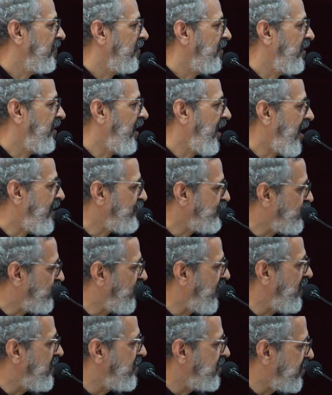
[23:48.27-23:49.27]
They have to
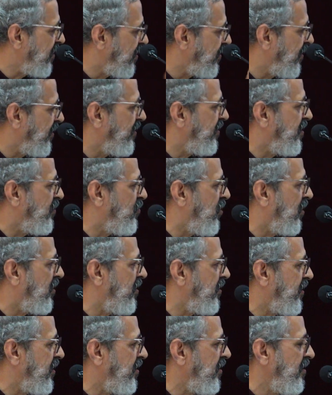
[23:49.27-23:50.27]
be internally
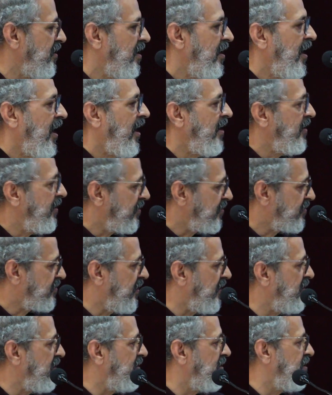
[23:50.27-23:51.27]
democratic and
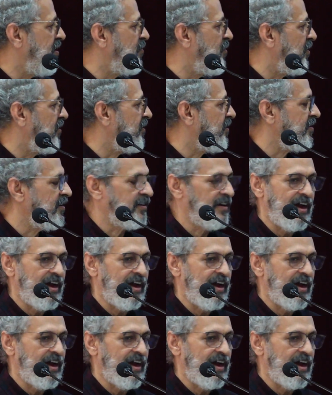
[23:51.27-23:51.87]
externally democratic.